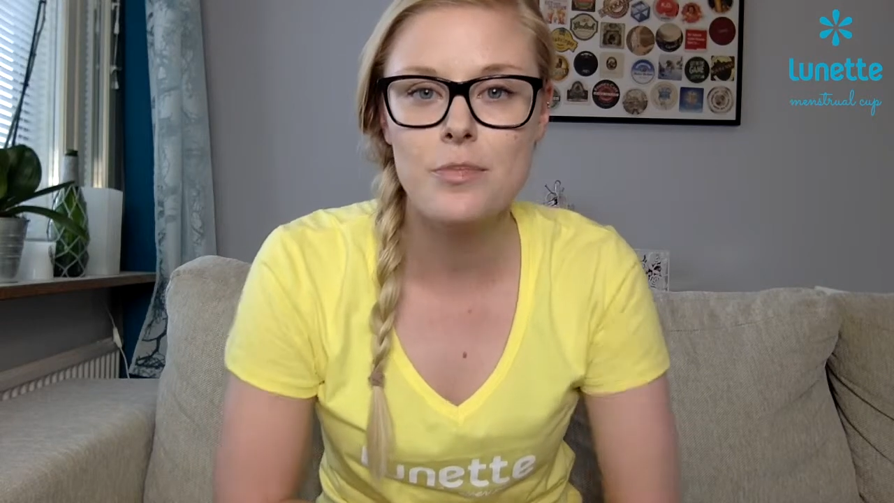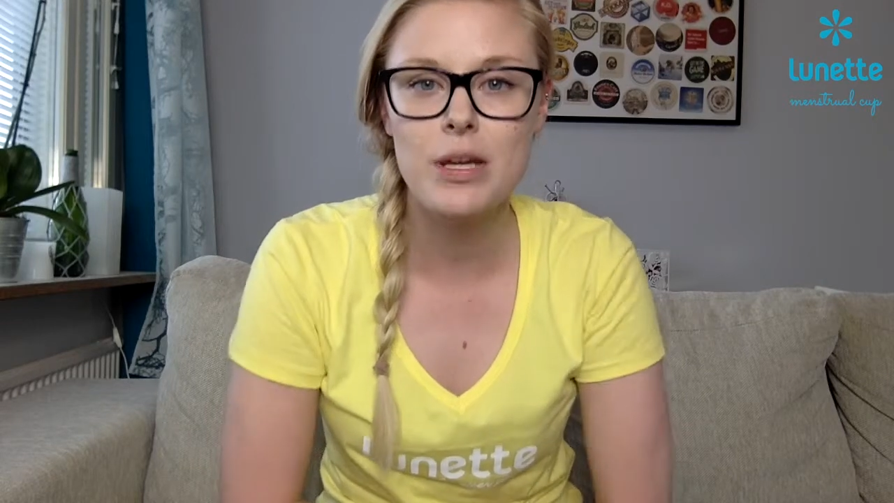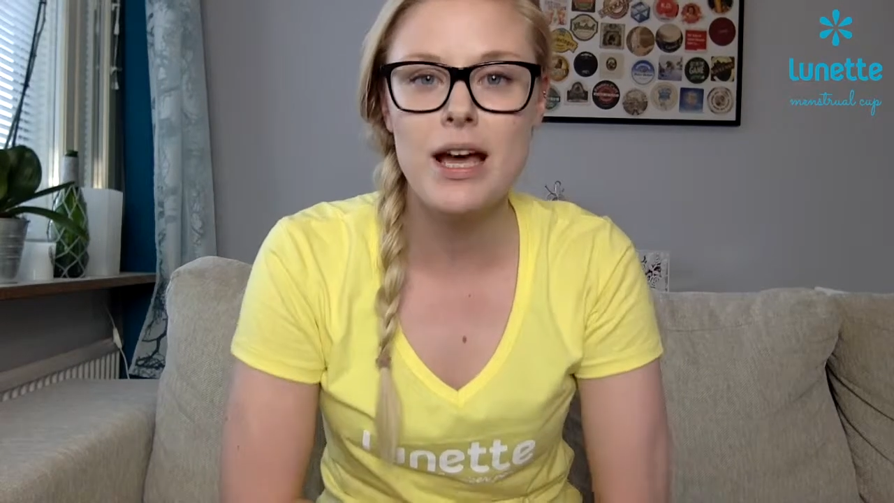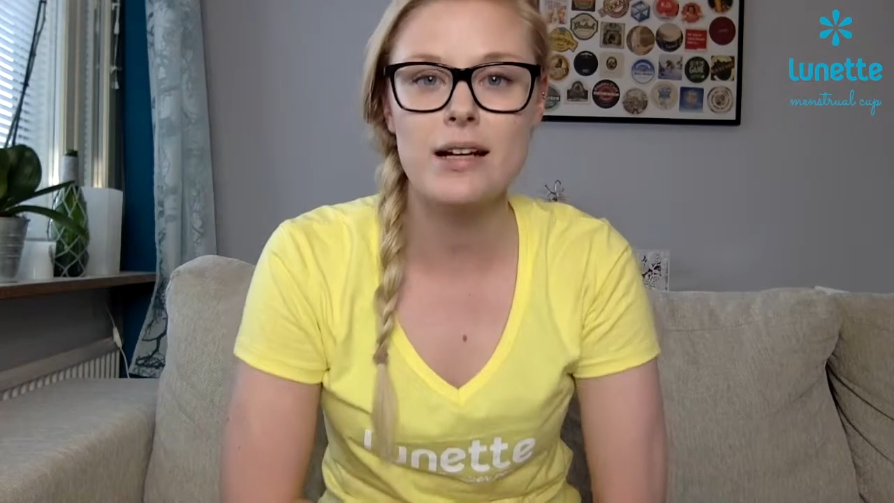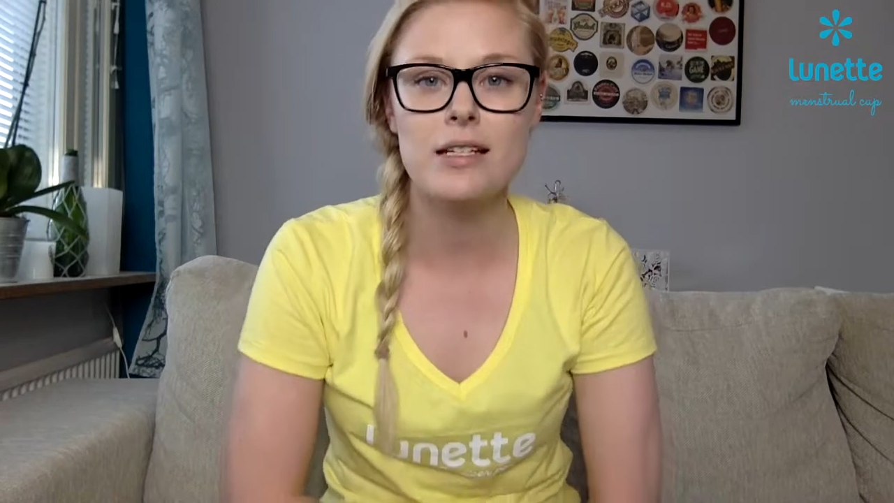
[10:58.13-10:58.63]

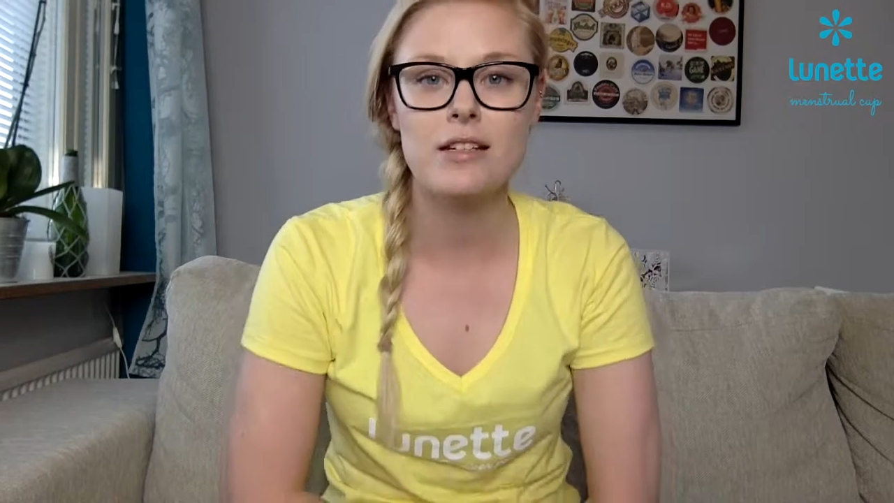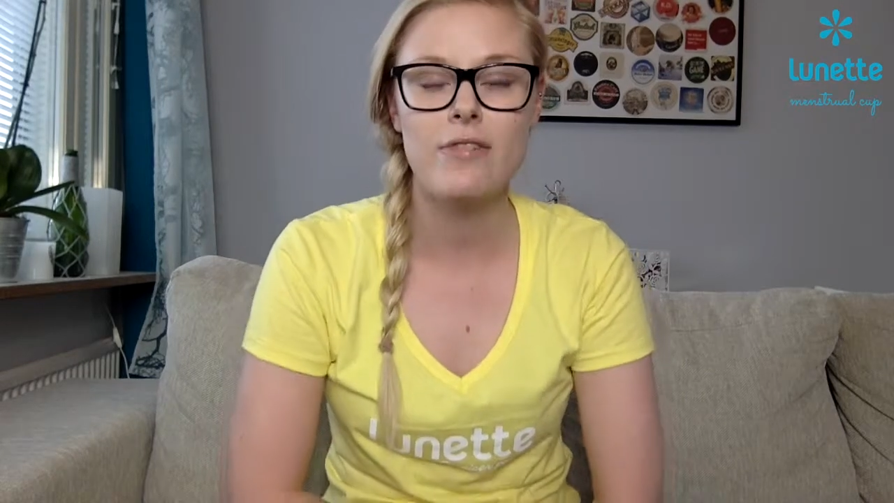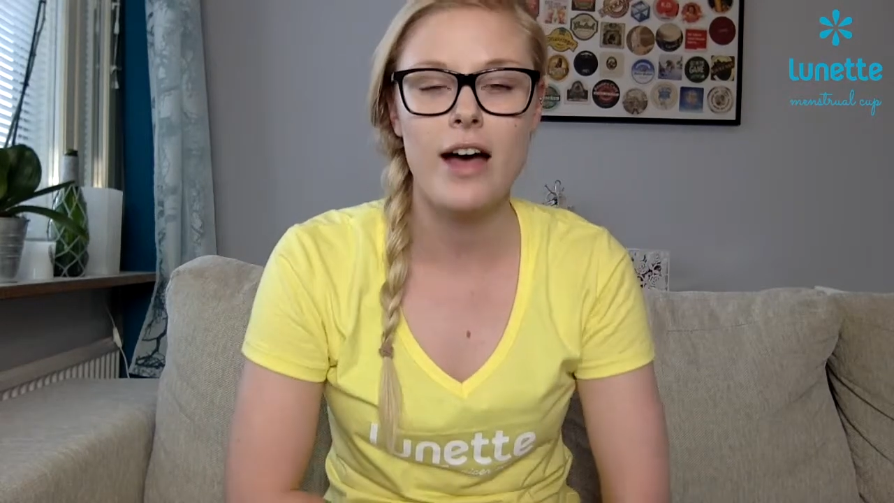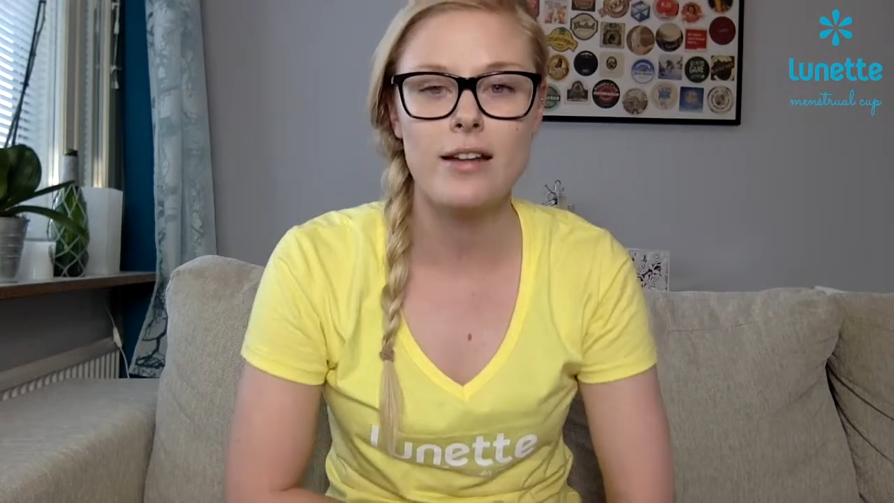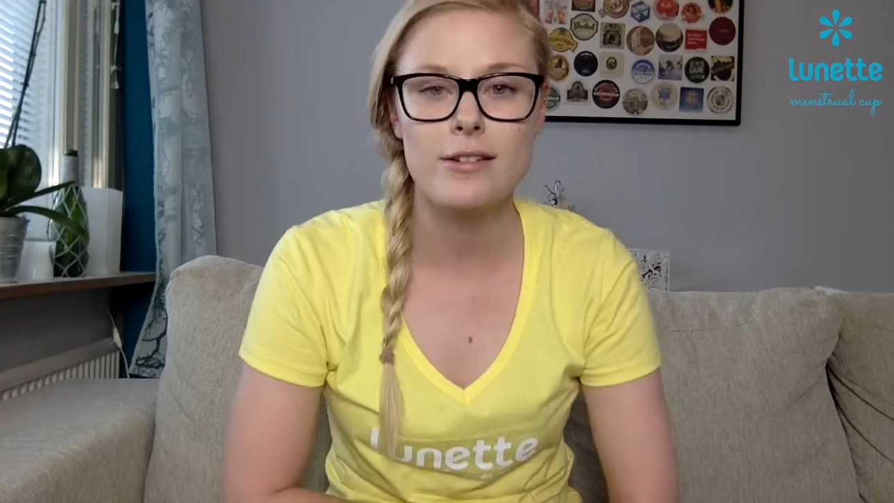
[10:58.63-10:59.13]
be
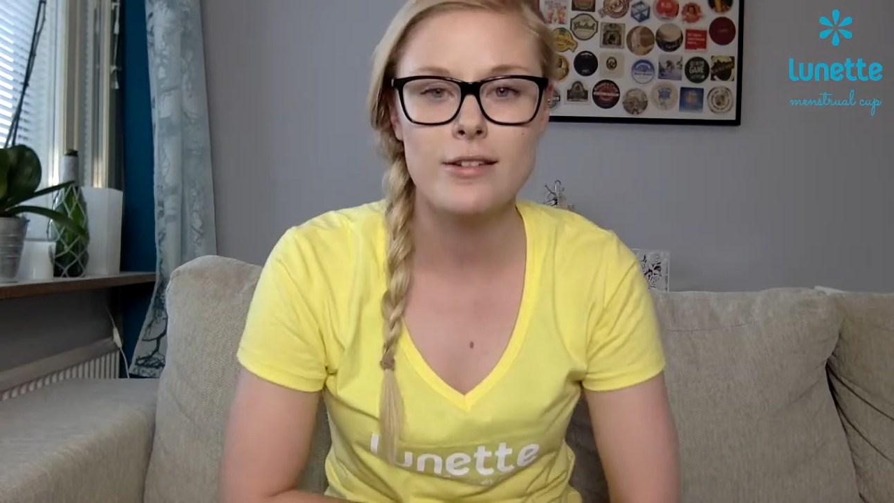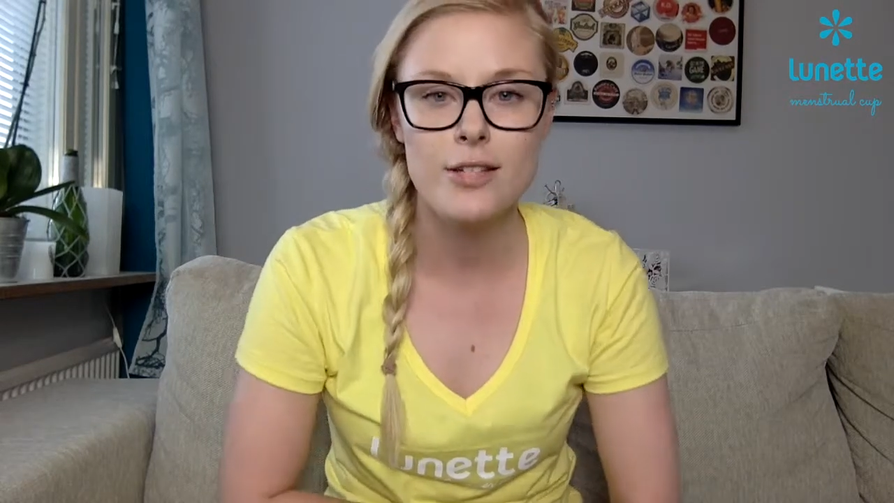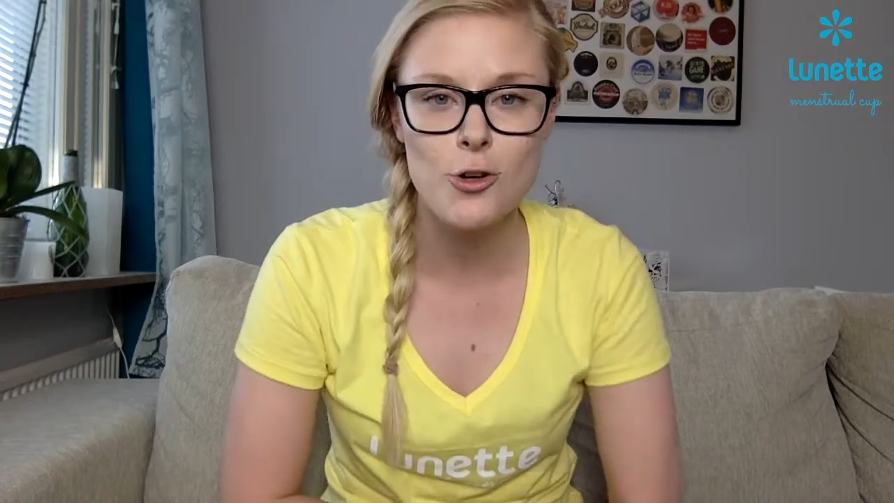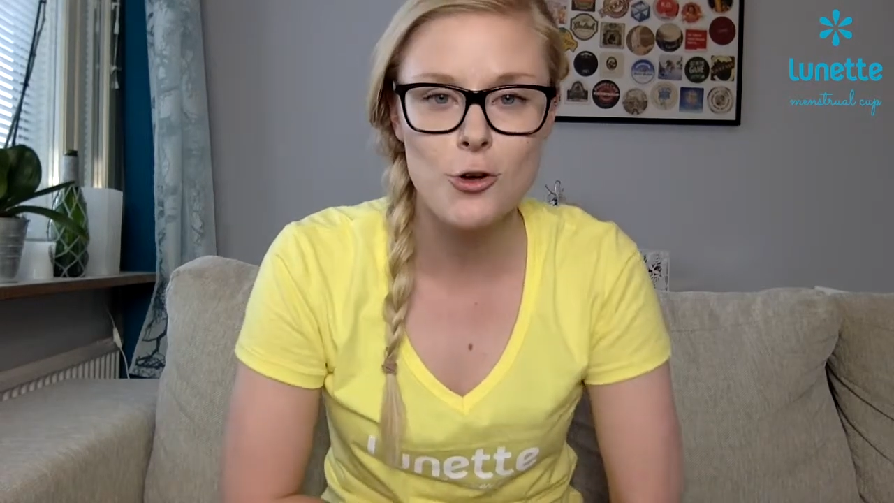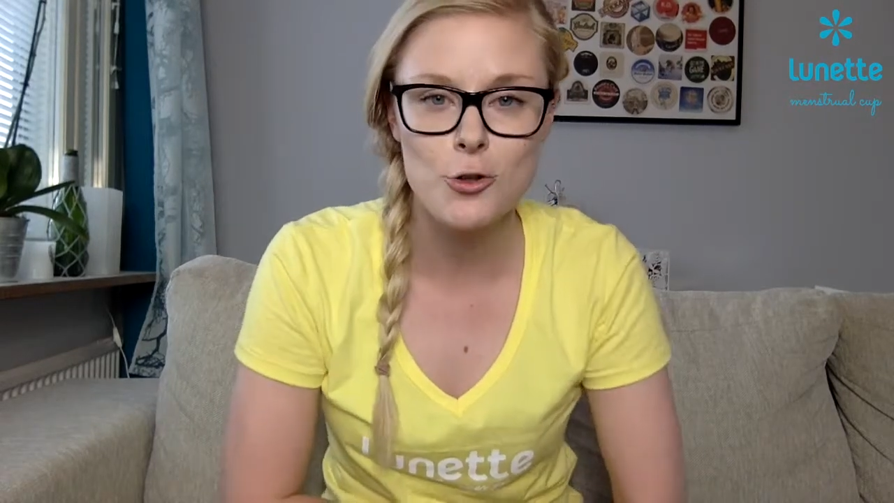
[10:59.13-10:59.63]
active
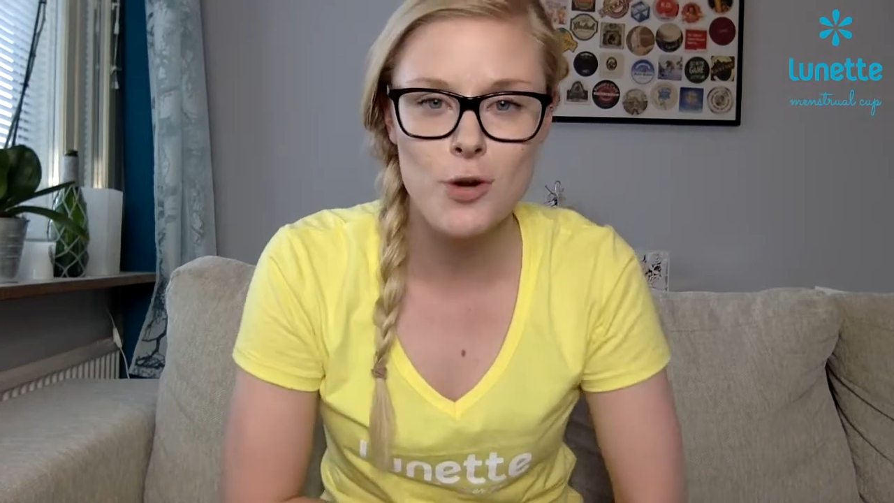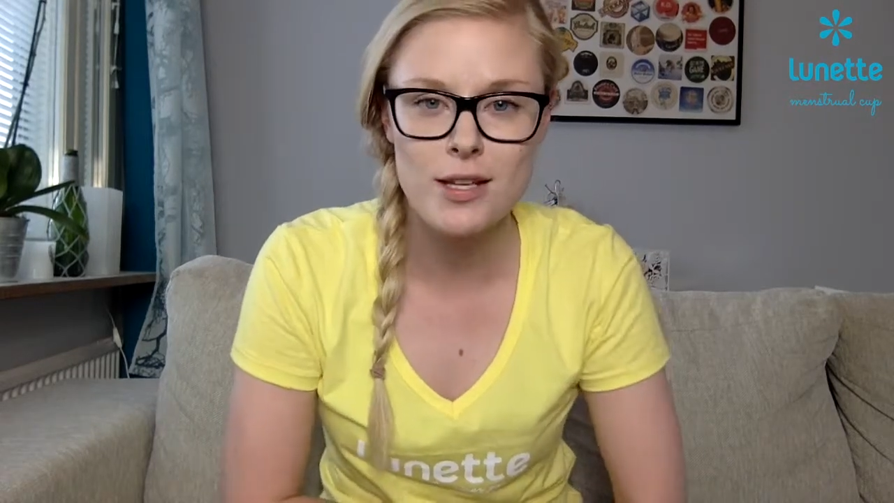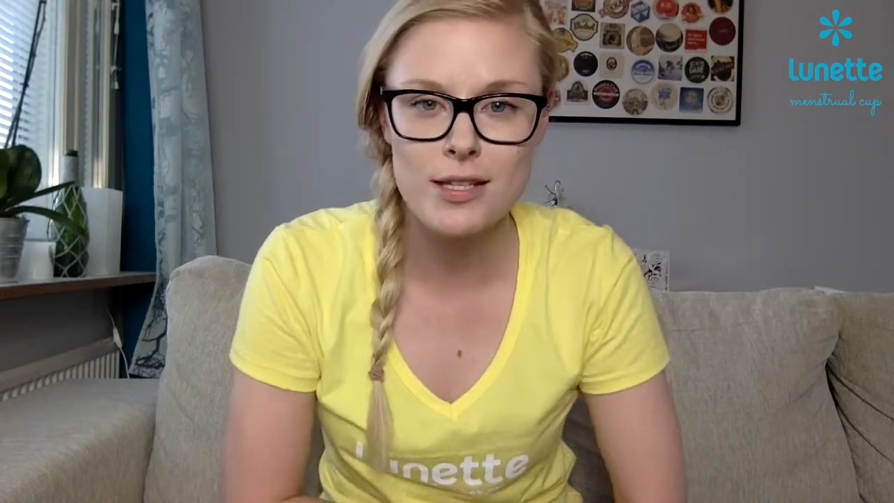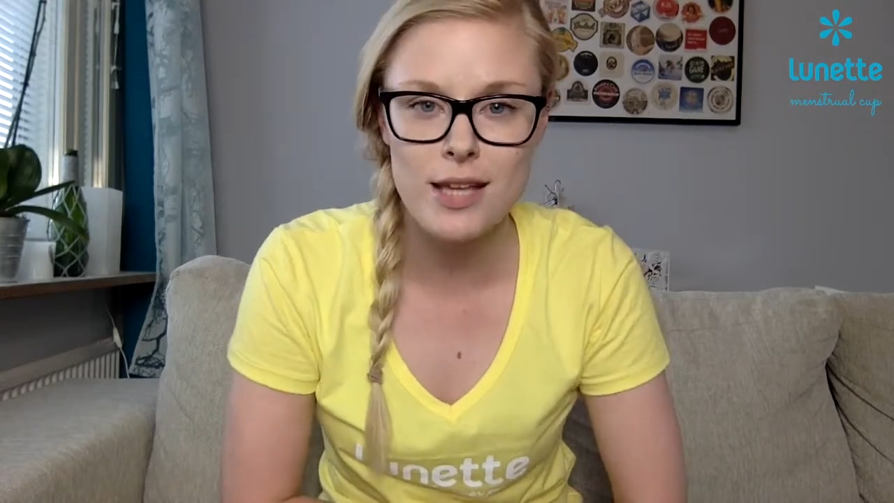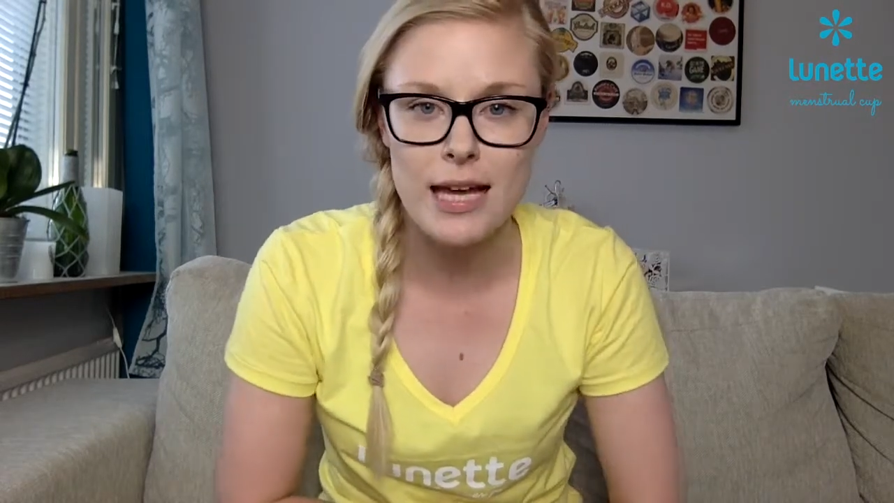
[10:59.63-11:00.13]
and talk to us